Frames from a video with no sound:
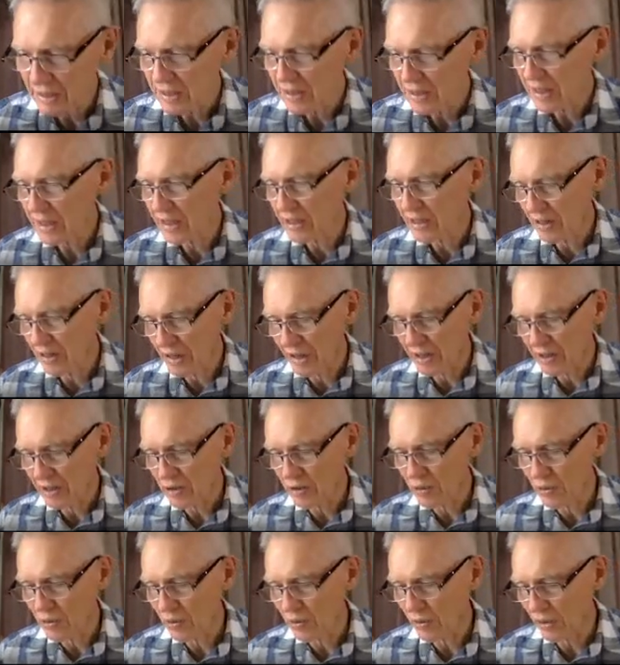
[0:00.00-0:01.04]
here I
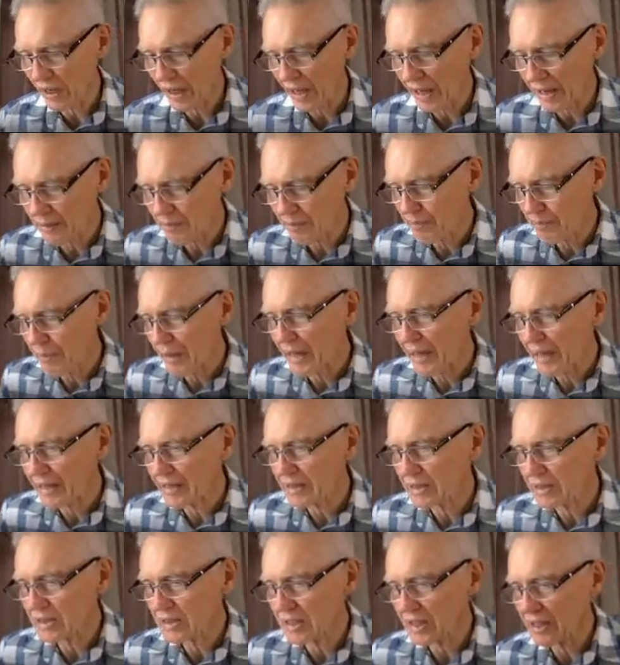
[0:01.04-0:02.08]
call a
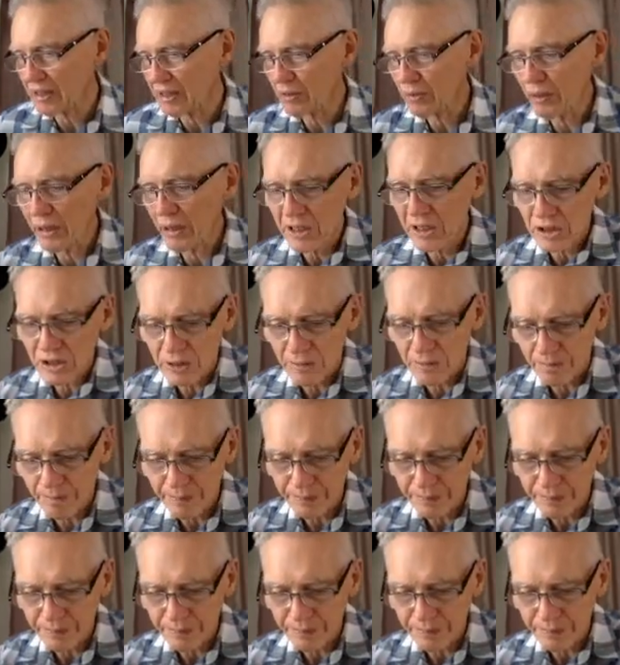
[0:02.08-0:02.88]
balance equation.